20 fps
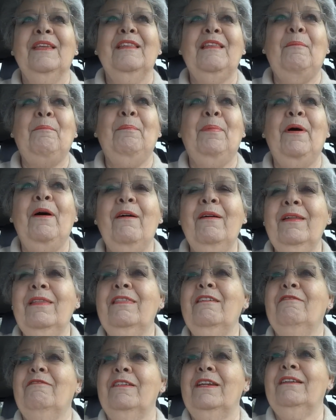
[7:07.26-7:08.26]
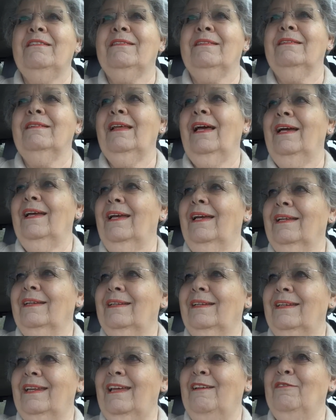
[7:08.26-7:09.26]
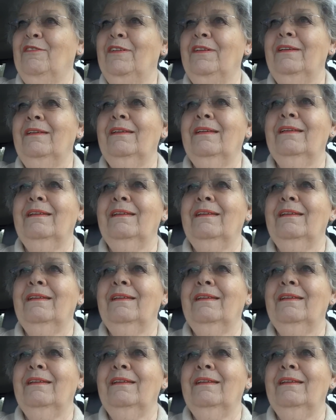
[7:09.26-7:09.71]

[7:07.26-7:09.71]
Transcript: that part of the reason I had never